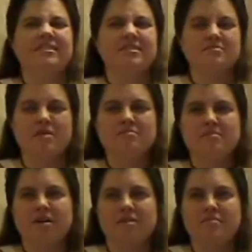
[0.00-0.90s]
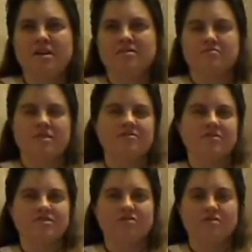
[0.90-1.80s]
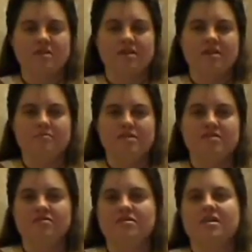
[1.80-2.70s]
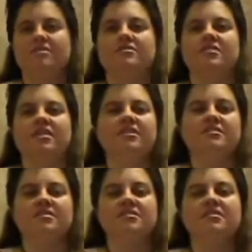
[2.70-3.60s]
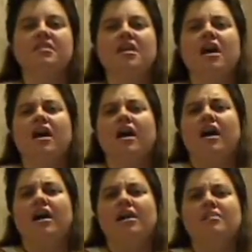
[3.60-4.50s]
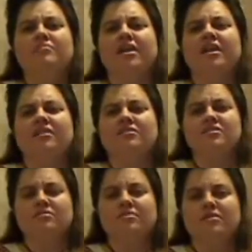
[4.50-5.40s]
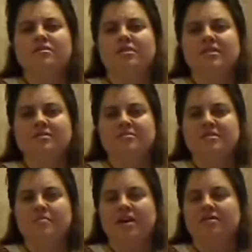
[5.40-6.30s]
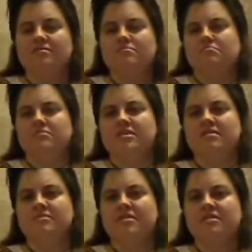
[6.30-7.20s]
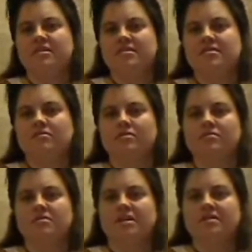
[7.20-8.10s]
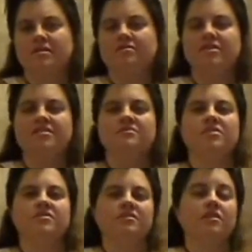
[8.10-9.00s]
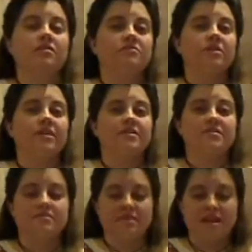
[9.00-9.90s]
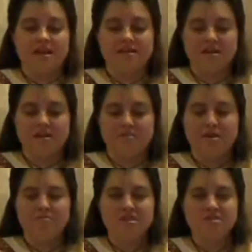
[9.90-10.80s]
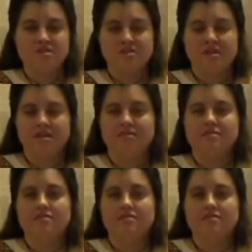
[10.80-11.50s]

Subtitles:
is probably our best reference for the myth of Osiris and Isis. He also wrote a little bit about some of the things that were done at festivals and offerings, and he mentioned that